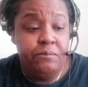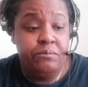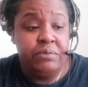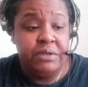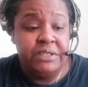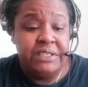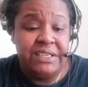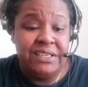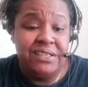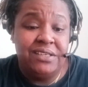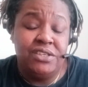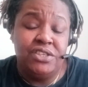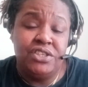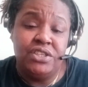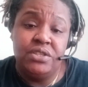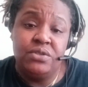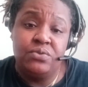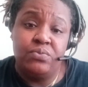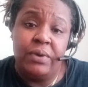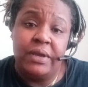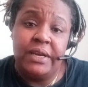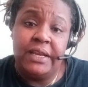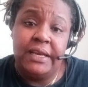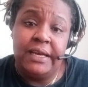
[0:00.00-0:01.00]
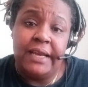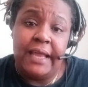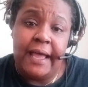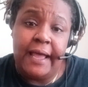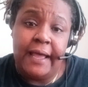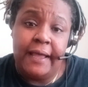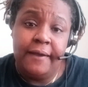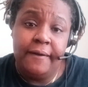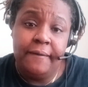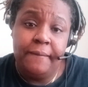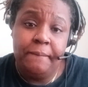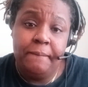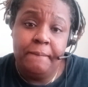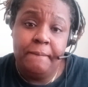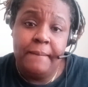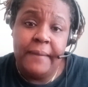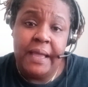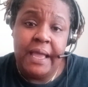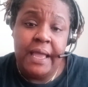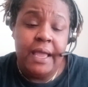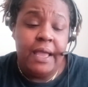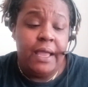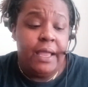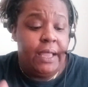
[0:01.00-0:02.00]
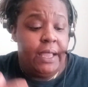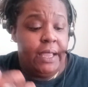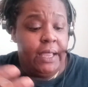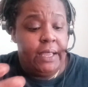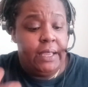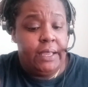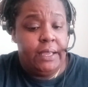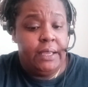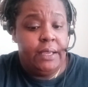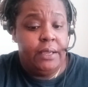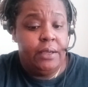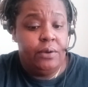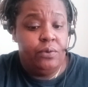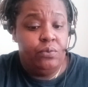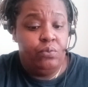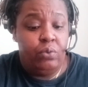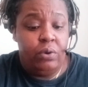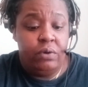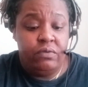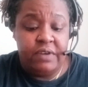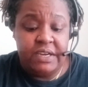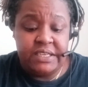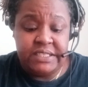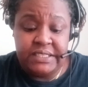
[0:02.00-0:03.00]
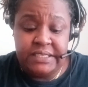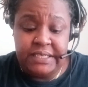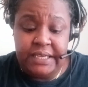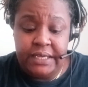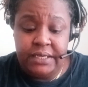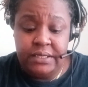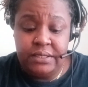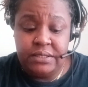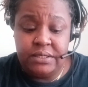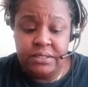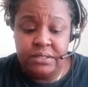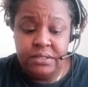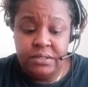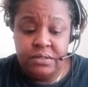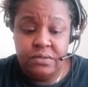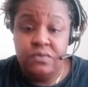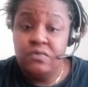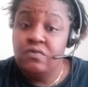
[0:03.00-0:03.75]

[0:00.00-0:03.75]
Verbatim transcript: Put the energies where they lie and what resonates